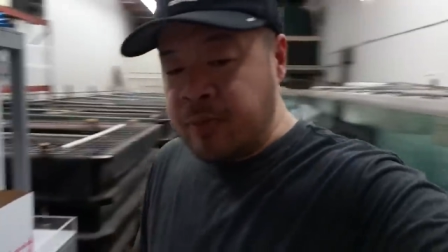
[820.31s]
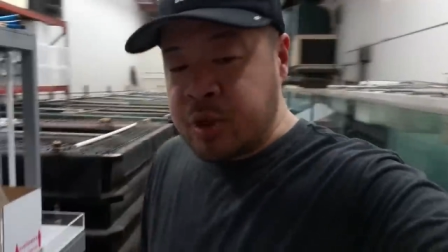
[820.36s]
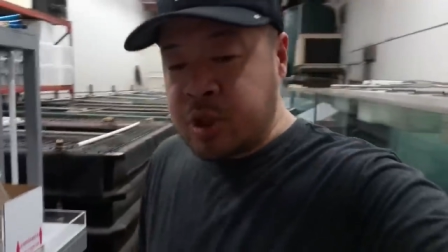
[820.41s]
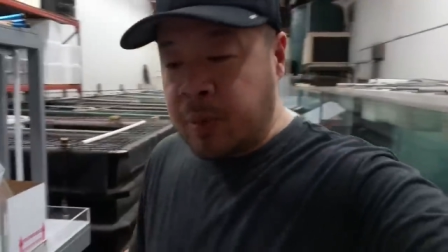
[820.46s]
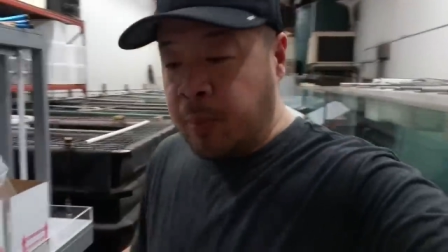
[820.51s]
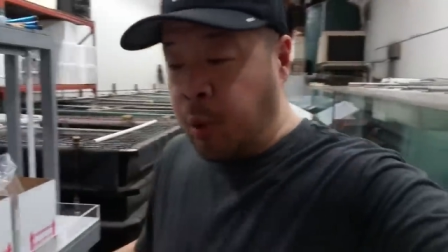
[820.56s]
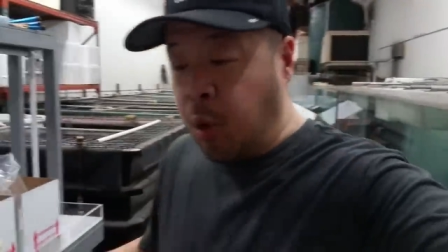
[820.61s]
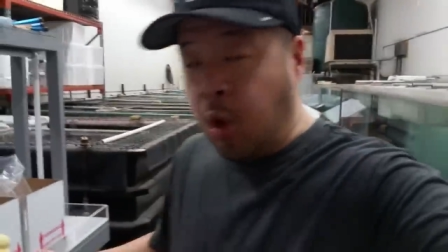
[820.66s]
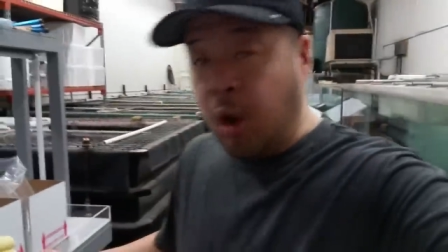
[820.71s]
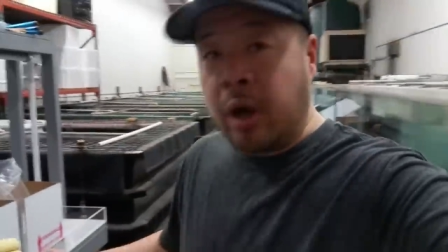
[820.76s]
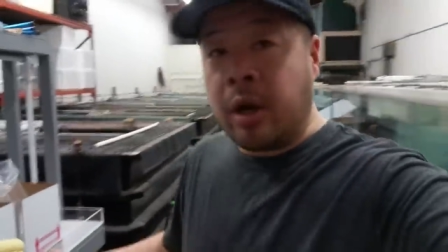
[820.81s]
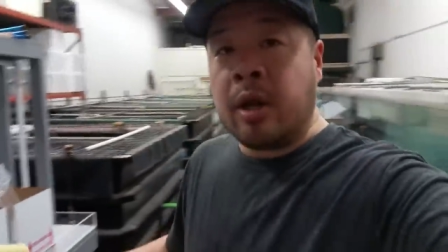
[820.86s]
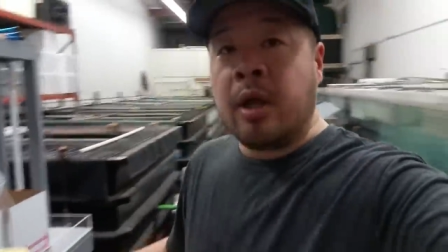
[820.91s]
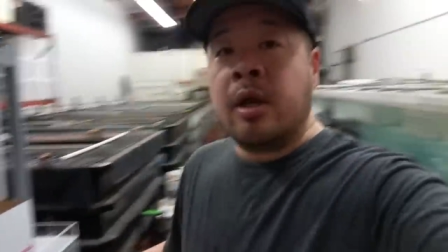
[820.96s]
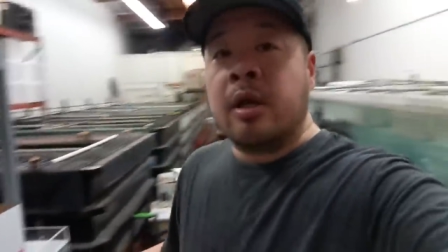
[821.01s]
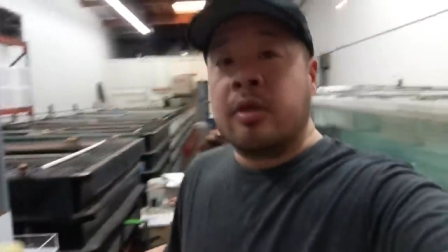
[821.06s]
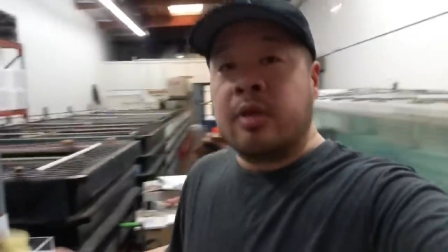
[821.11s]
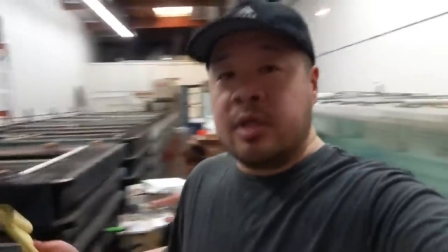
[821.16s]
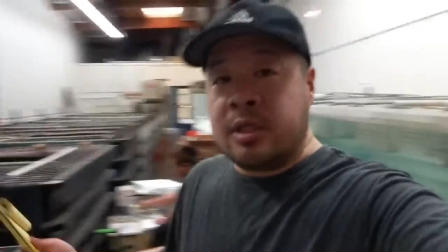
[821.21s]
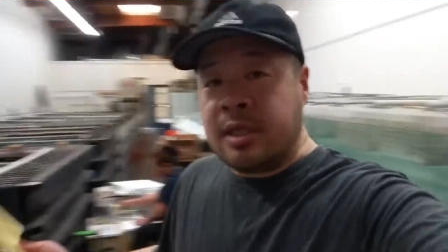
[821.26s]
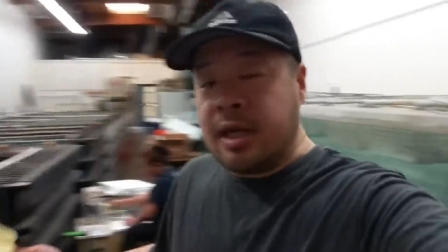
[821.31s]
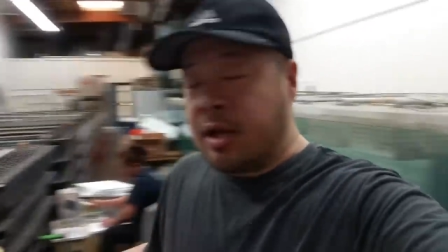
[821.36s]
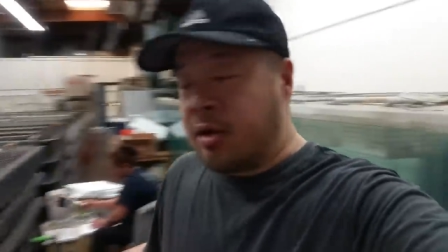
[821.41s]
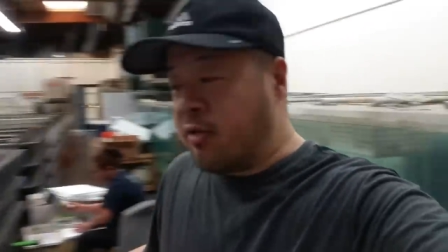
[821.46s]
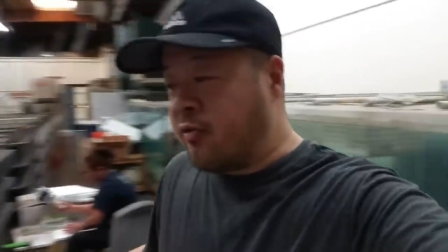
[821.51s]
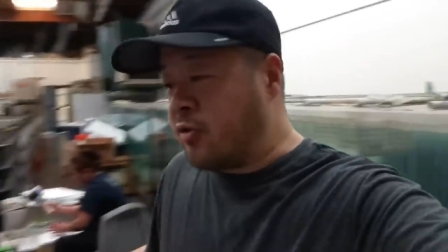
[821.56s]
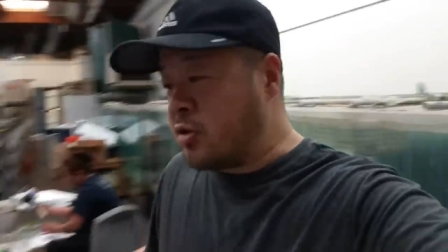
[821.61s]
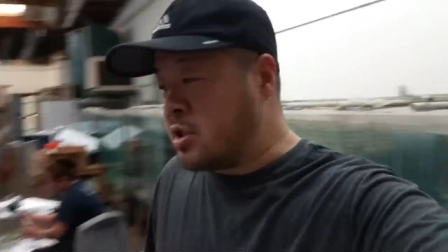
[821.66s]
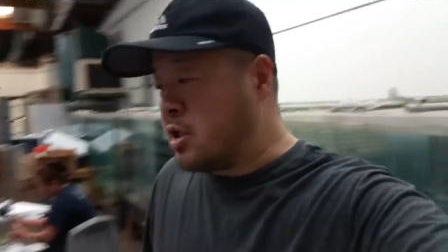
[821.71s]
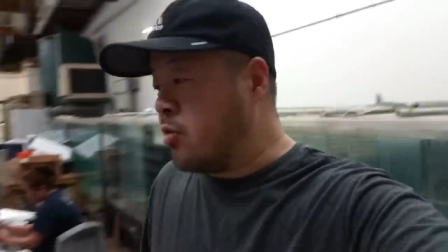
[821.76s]
support the Center
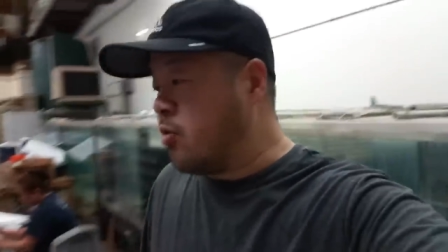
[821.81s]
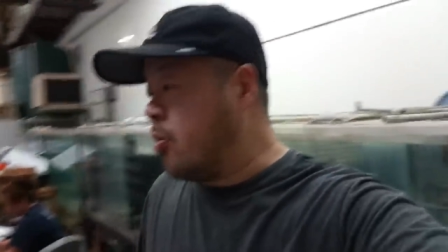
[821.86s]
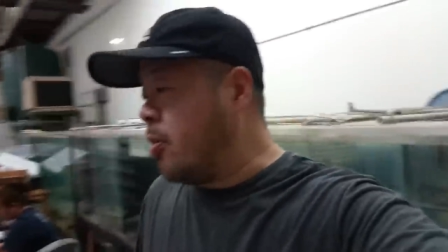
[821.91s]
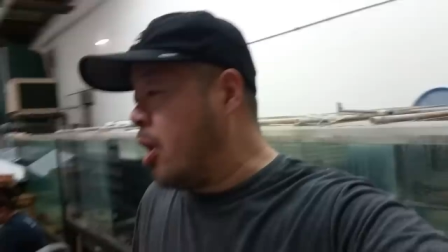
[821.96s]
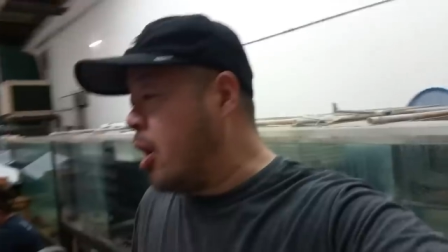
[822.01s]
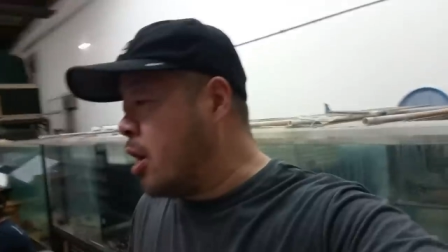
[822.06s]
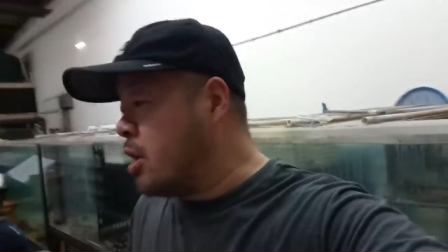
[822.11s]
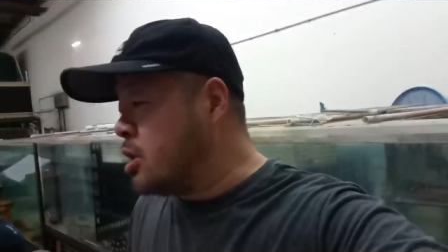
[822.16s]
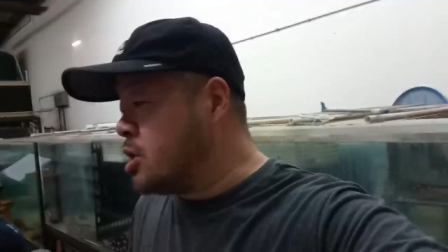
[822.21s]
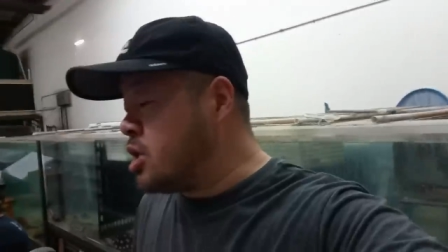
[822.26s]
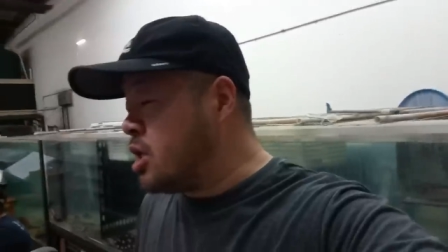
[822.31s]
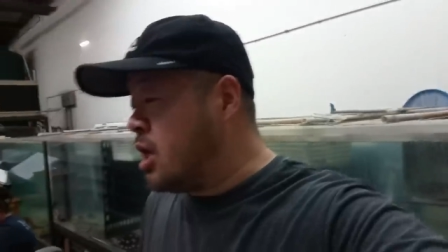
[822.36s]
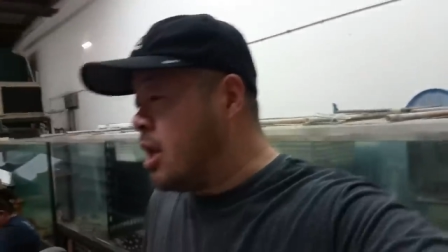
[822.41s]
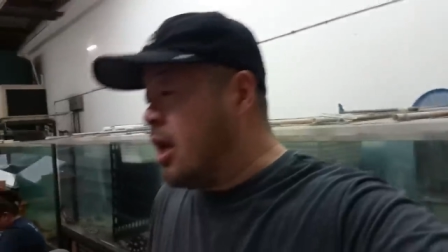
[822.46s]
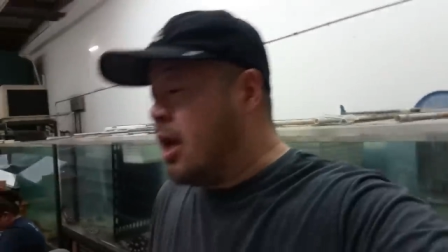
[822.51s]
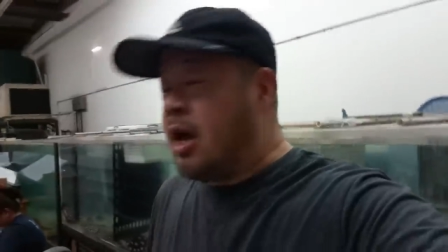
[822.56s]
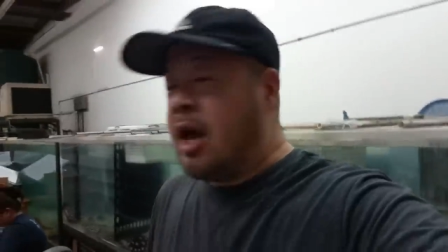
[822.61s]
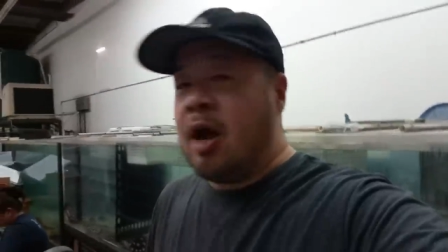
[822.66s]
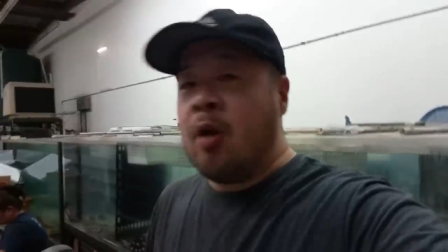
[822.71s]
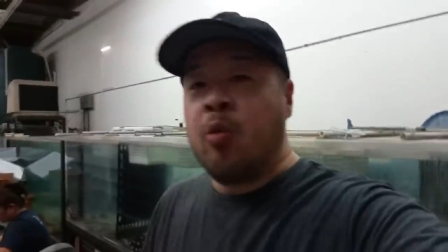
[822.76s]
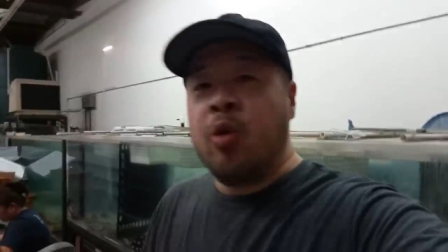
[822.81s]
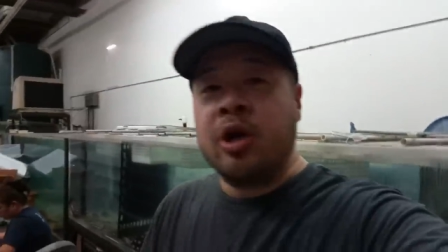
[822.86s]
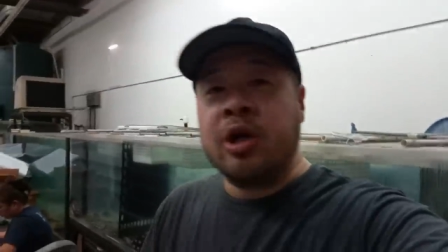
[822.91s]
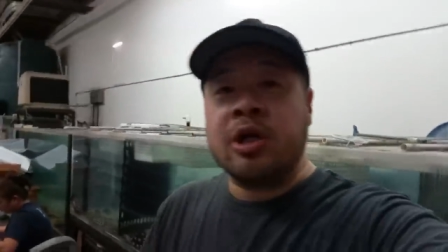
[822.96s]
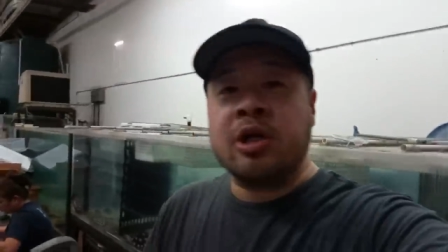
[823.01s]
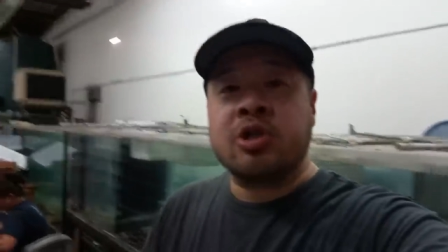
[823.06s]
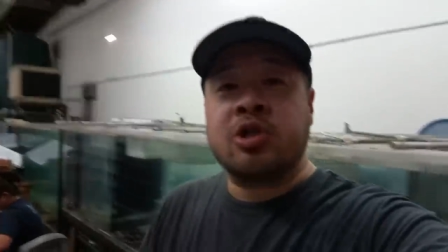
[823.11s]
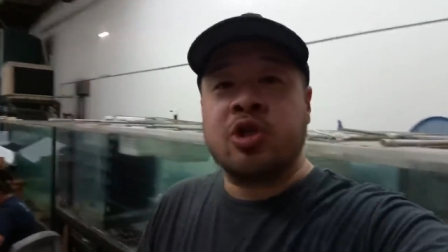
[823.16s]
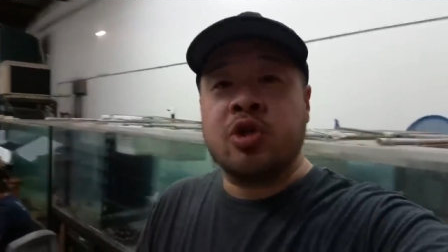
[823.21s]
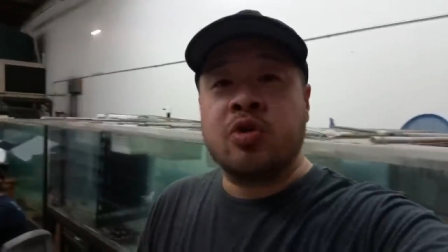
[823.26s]
for Stingray Biology, and we're
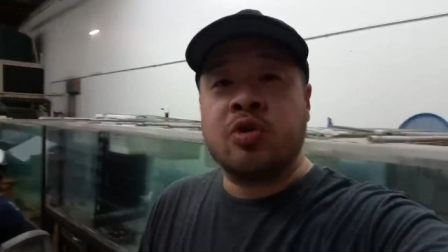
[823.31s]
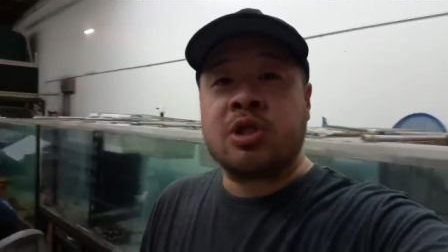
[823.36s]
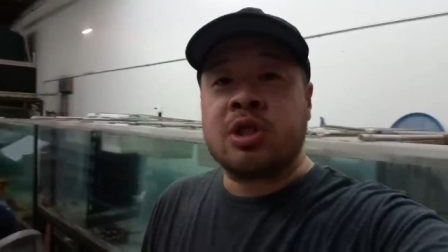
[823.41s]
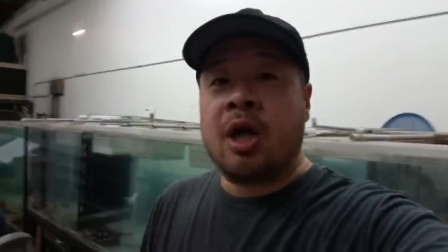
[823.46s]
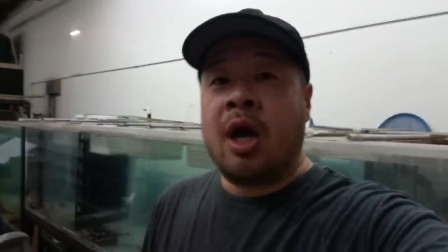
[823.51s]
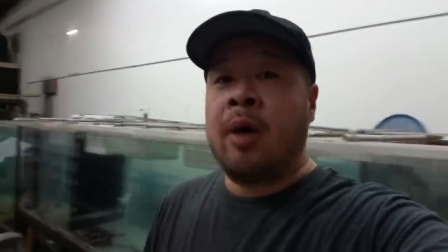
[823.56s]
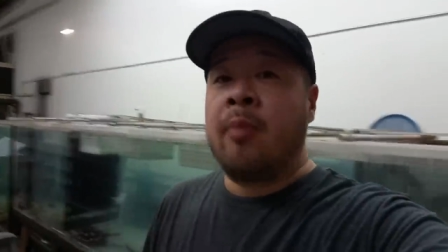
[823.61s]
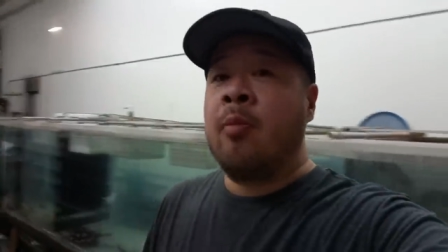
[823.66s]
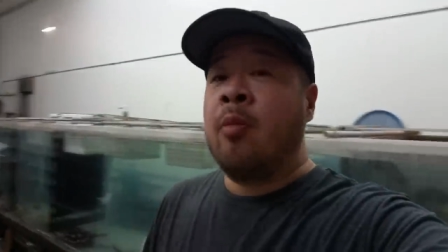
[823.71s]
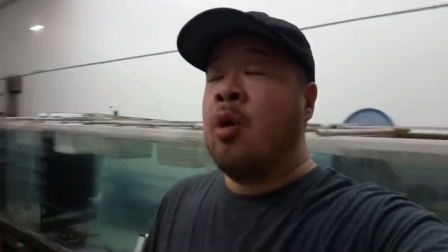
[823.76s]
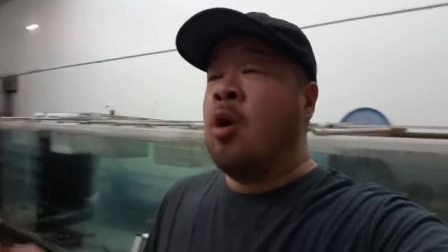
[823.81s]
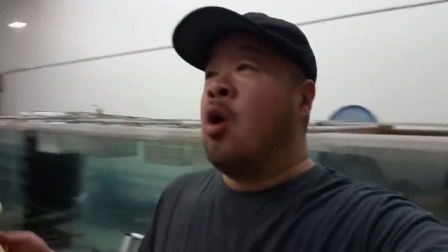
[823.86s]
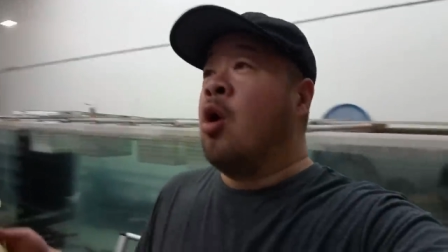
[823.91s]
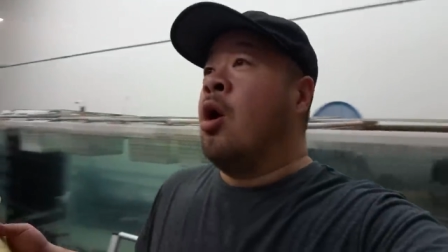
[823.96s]
gonna do some,